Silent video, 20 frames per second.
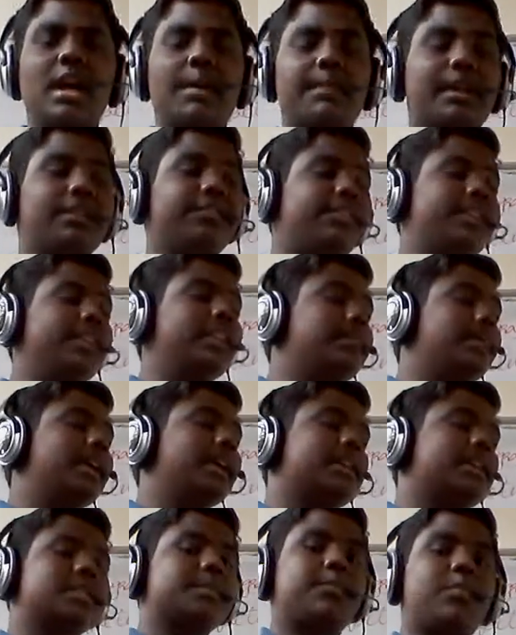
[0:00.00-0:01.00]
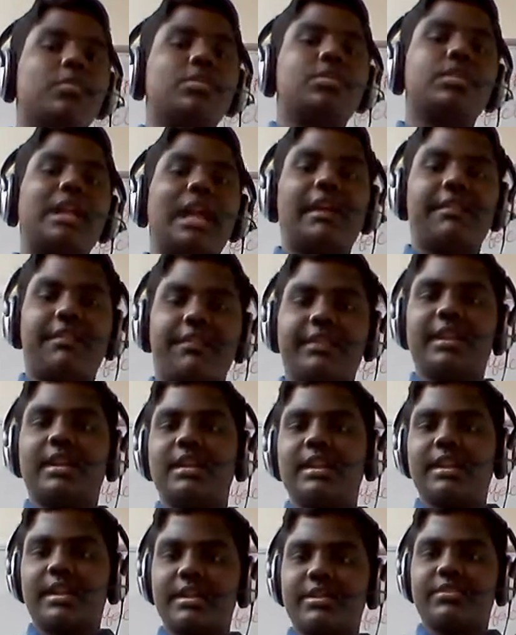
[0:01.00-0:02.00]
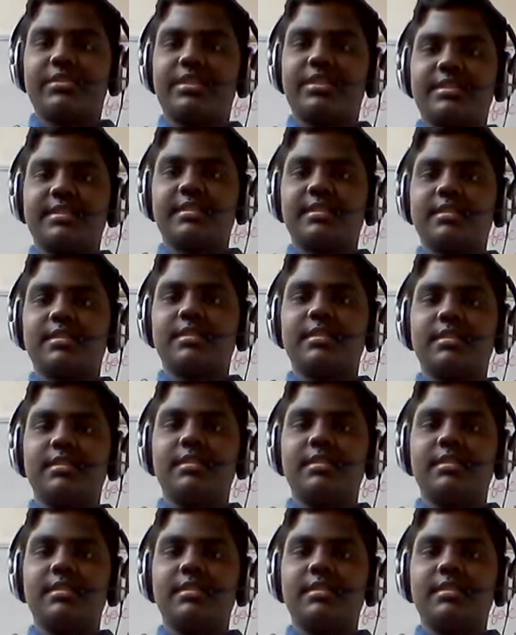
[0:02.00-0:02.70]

But we may export to the African countries,